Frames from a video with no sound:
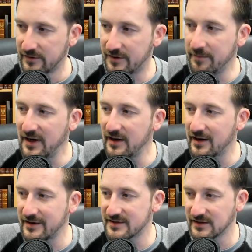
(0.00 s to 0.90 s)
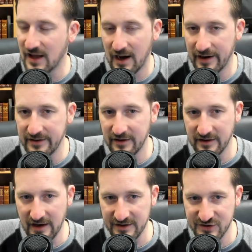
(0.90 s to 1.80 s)
The media is aligned
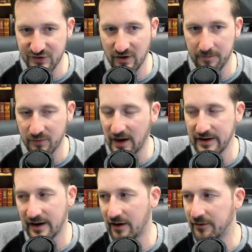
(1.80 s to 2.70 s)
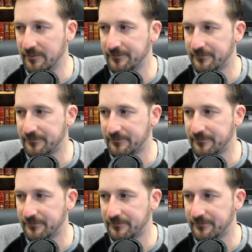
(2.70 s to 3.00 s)
against Trump right now.